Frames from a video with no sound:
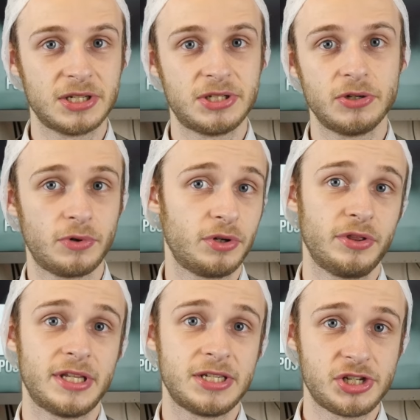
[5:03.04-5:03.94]
to do one
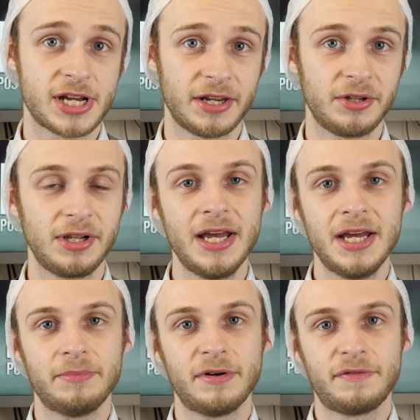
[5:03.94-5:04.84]
on this channel,
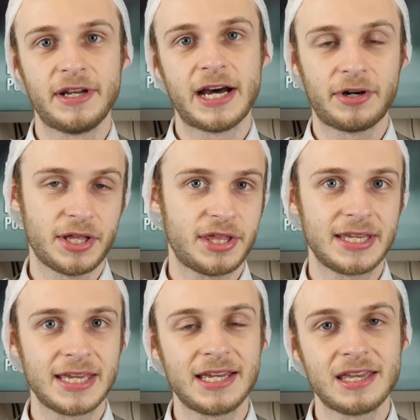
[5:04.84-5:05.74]
but for now I
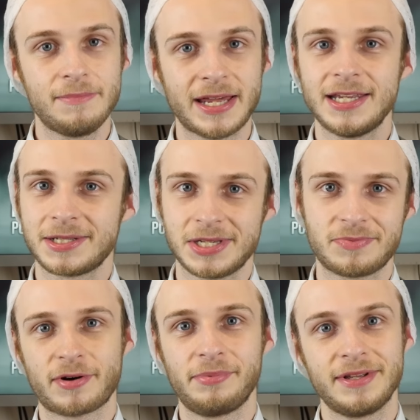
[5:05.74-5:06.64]
think Geeky Medics is
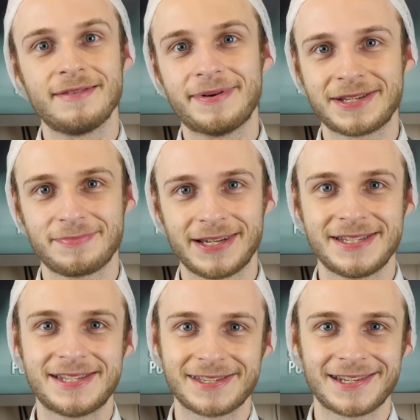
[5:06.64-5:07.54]
probably the best
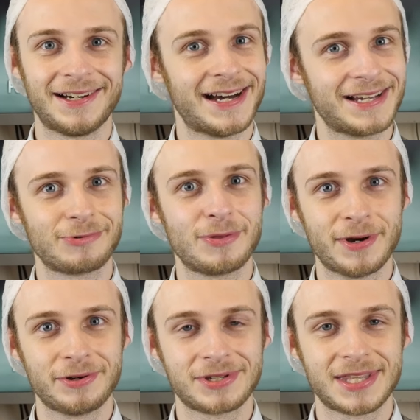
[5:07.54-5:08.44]
place to start, as with
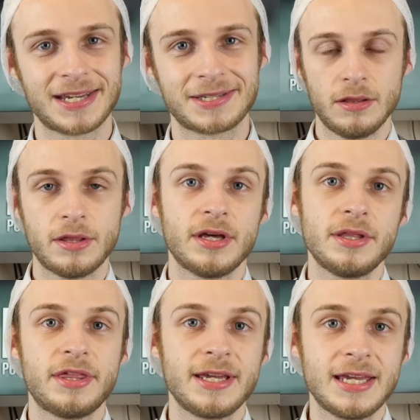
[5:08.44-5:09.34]
most things. The
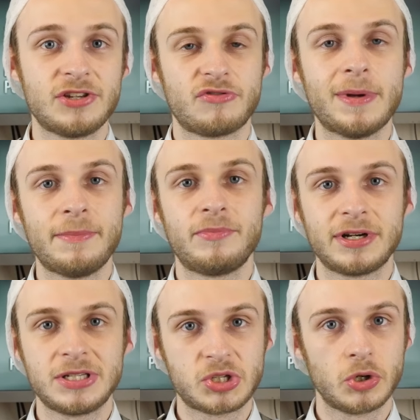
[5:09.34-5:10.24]
third thing is
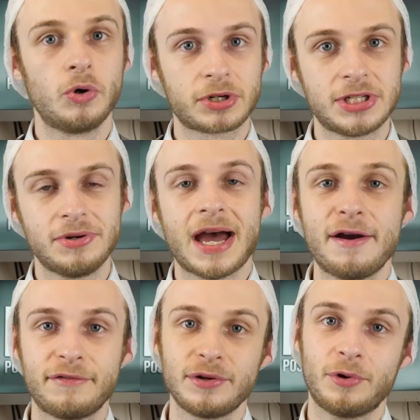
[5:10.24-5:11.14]
remembering to talk to
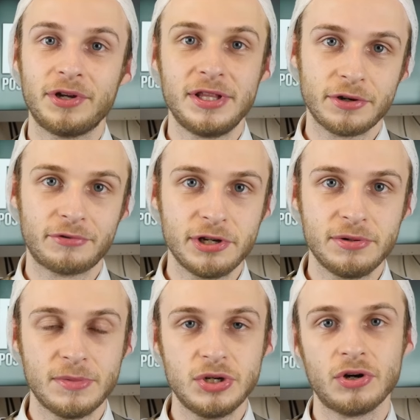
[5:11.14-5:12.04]
everyone in the
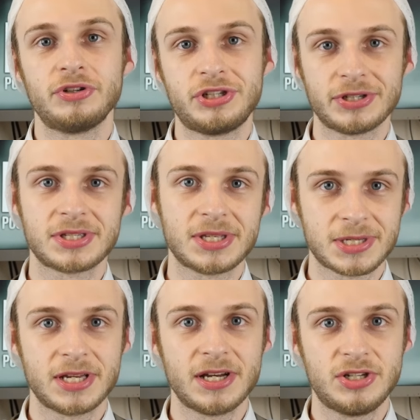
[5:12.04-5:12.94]
room, not just the
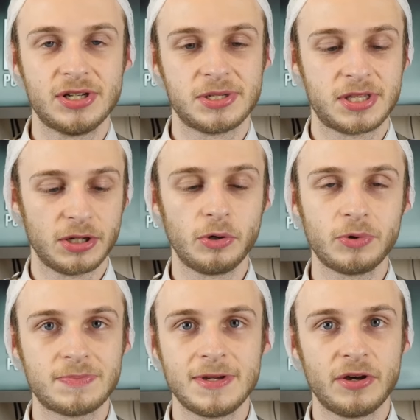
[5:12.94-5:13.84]
surgeons. There'll
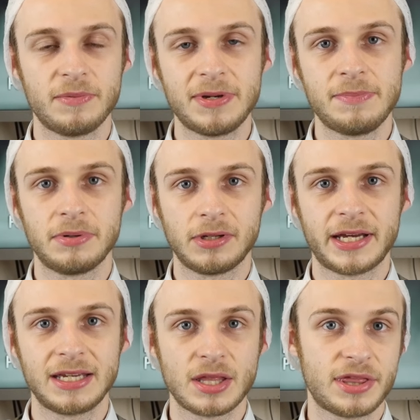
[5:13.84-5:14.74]
always be other people
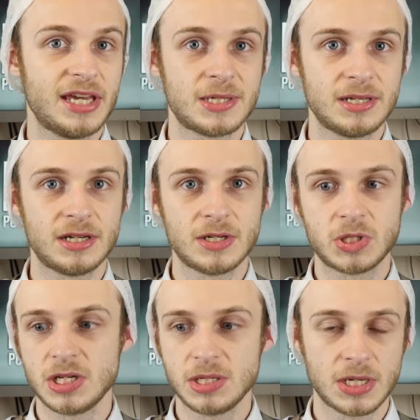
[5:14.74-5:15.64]
like theatre
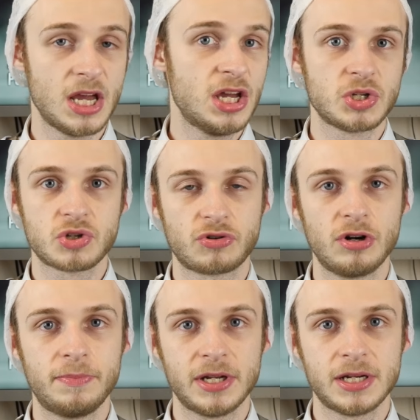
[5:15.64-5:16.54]
nurses,
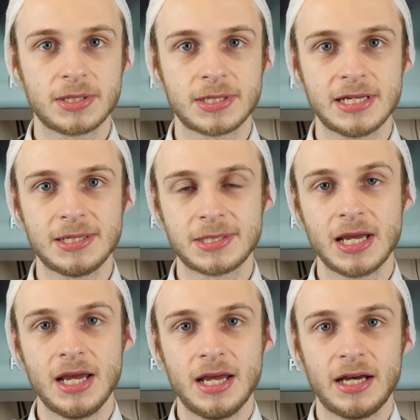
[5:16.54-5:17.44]
scrub nurses,
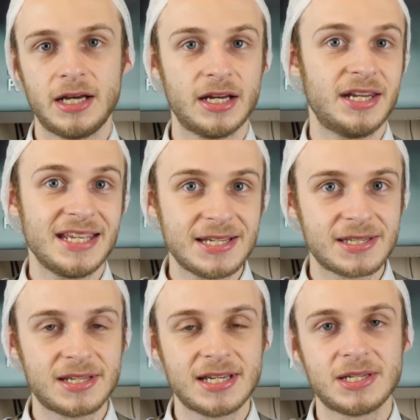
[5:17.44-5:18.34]
uh,
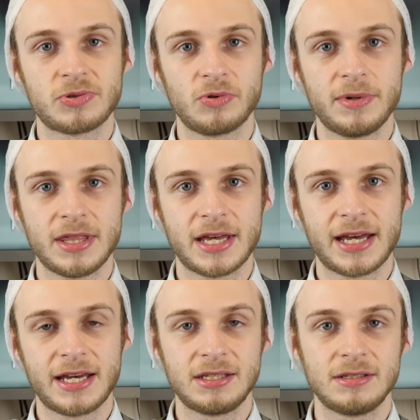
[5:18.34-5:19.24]
anaesthetists will be
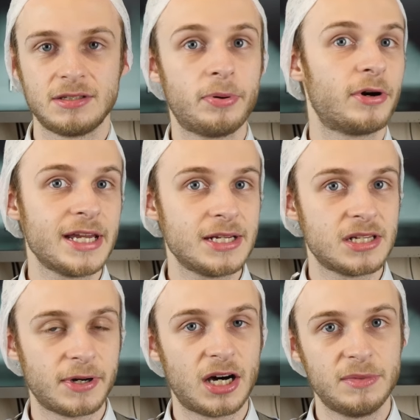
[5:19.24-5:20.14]
there, operating
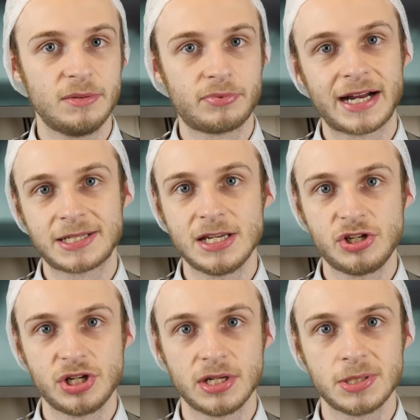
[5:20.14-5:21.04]
department
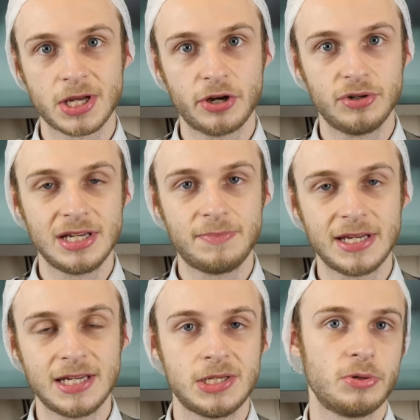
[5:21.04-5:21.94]
practitioners, O D
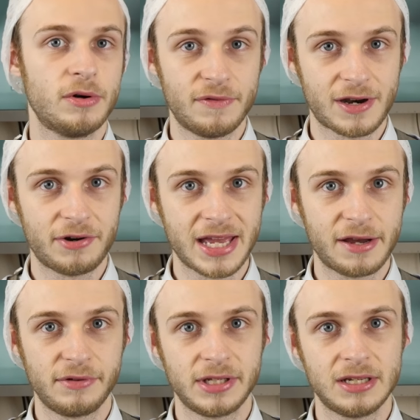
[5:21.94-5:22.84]
Ps, who are very
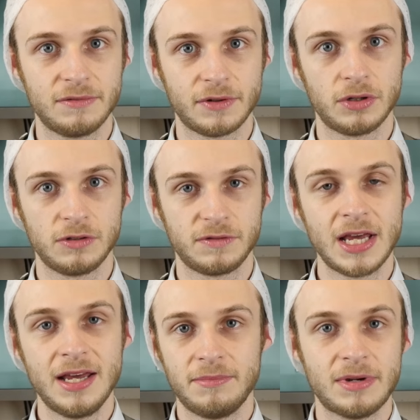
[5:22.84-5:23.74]
heavily involved.
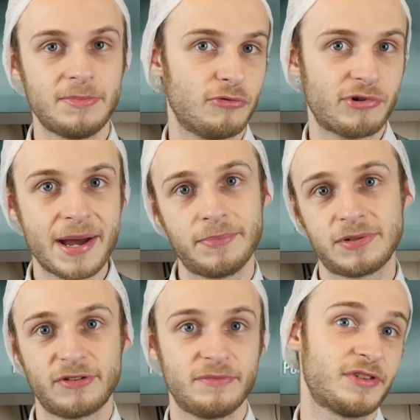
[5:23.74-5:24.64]
Maybe reps
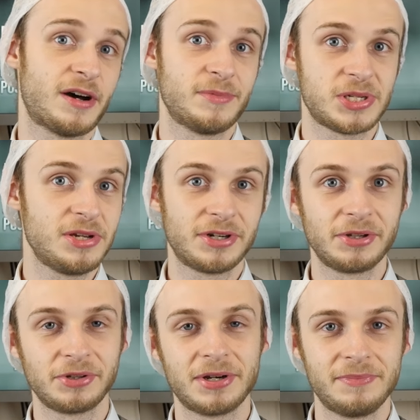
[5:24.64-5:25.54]
from
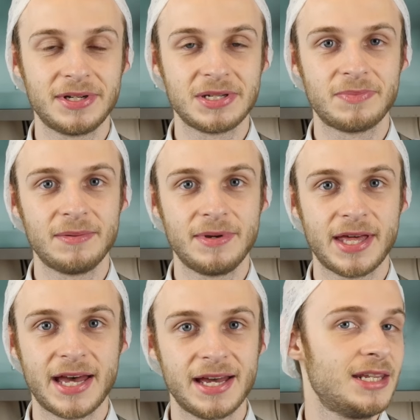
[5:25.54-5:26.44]
pharmaceutical companies might be
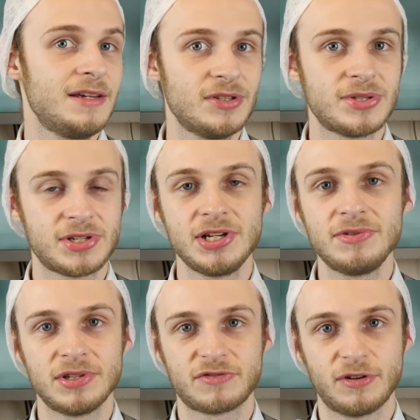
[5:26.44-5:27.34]
there, and even
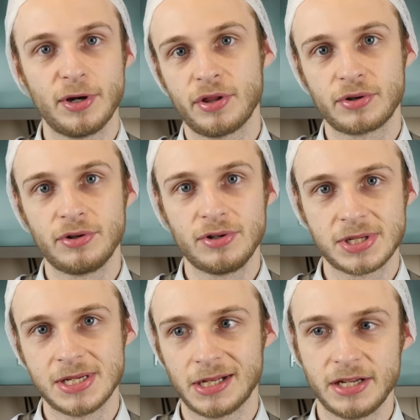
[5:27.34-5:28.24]
students from other
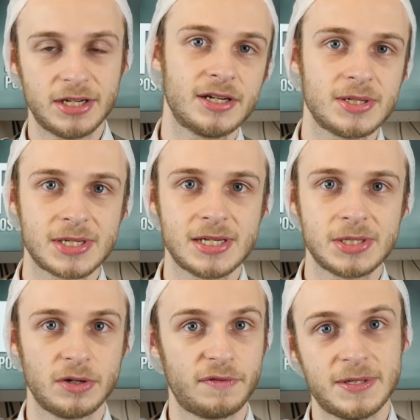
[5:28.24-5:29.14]
courses like
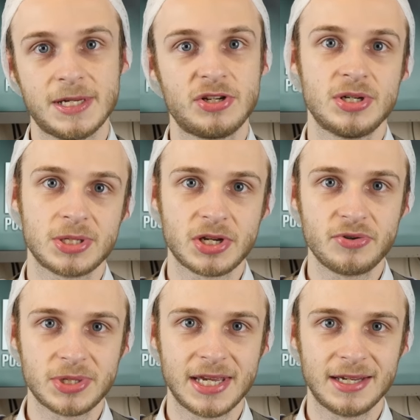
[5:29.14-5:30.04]
nurses or physician
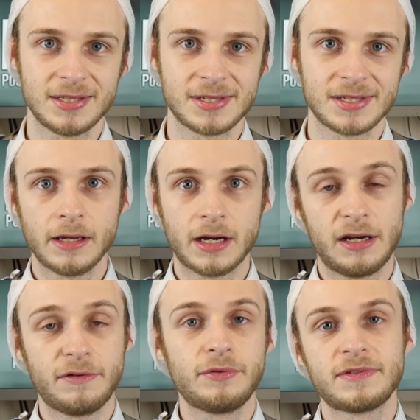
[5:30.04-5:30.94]
associates.
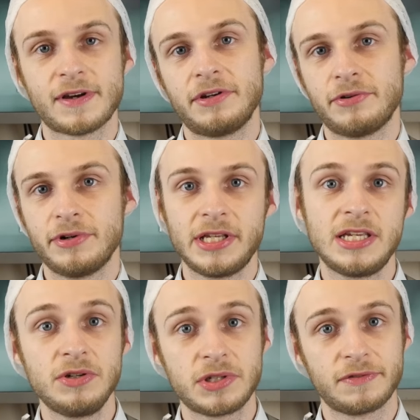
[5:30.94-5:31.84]
I've always found it really
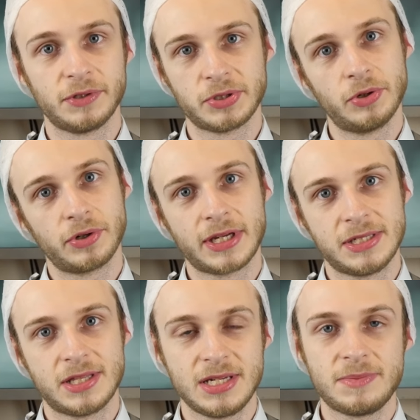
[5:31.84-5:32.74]
useful talking
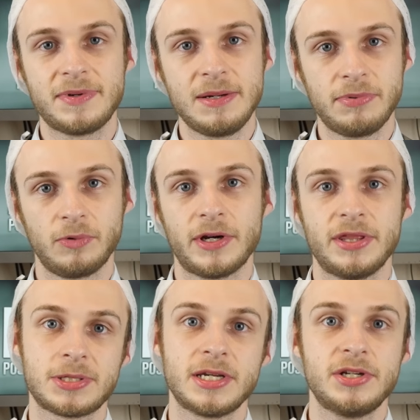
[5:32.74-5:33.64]
to these people when
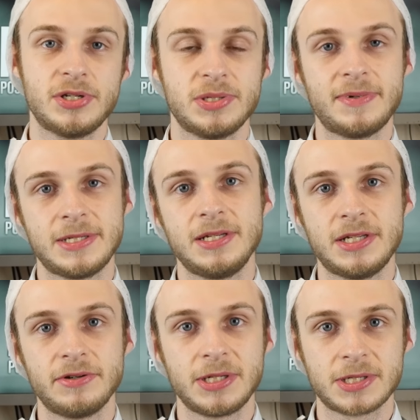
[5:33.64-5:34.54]
the surgeon's busy
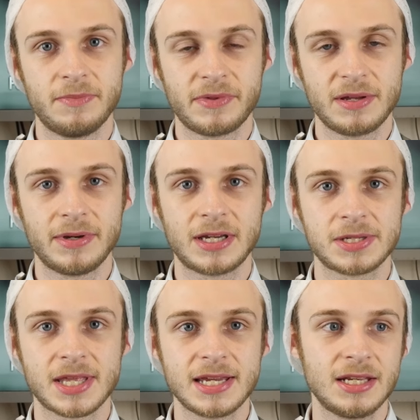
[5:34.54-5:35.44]
doing something,
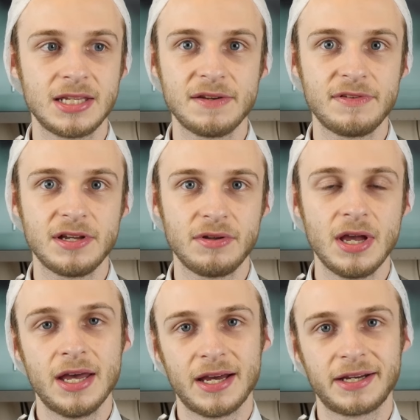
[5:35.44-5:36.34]
because they can give you
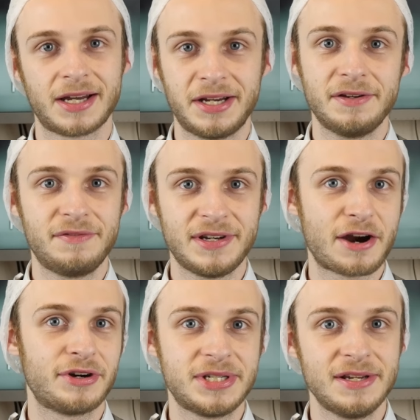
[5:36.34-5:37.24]
a kind of
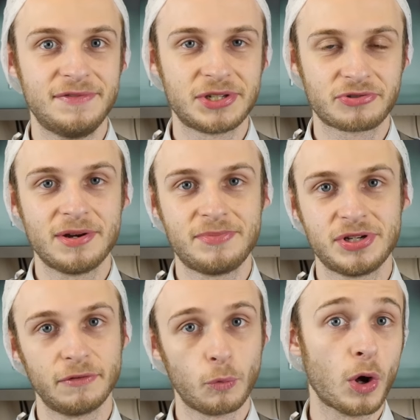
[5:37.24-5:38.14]
narrative
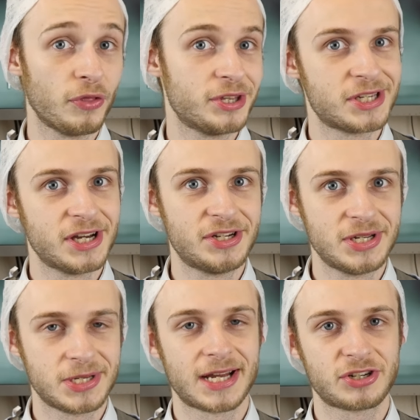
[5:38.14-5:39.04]
description of what the
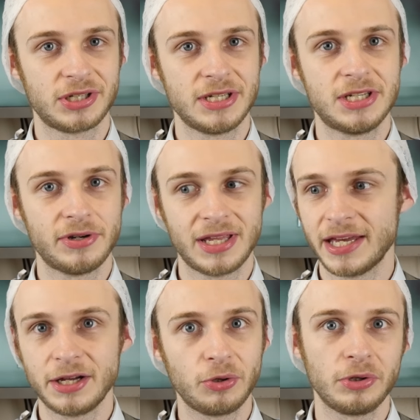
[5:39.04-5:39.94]
surgeon's actually doing.
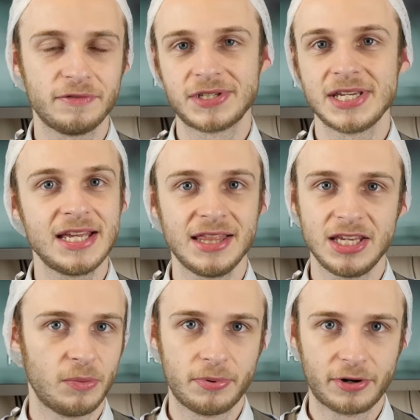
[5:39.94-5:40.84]
They'll all have seen
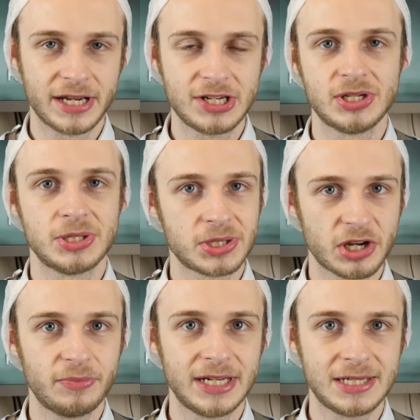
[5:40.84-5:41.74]
the operation
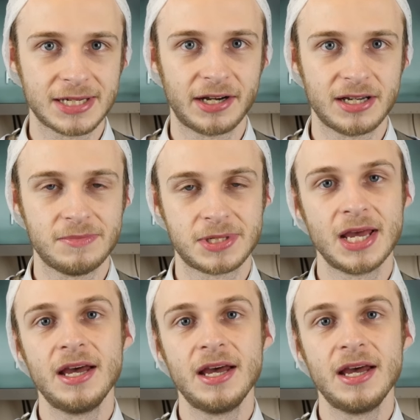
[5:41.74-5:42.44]
so many times